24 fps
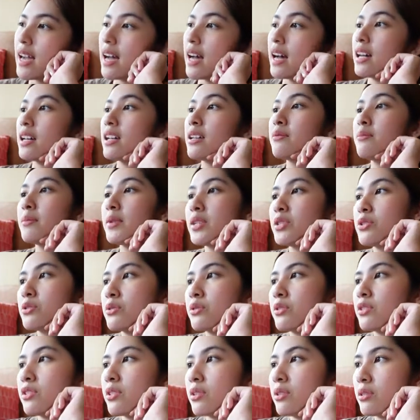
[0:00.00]
I've made
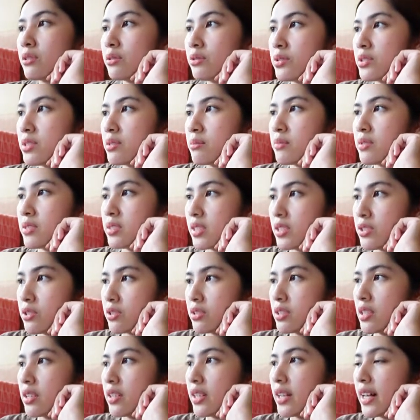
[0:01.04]
sure to include some
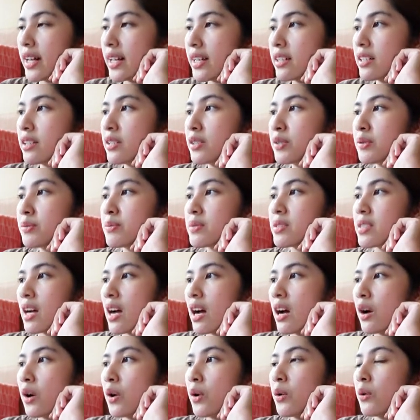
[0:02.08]
stationery items,
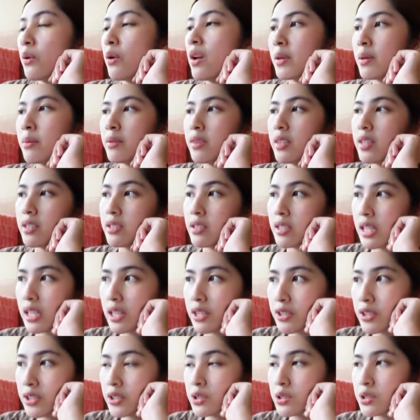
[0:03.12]
how maybe the
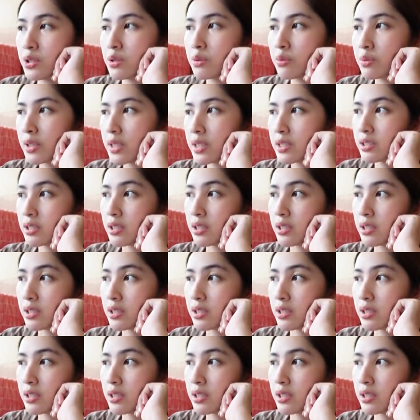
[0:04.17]
interior could work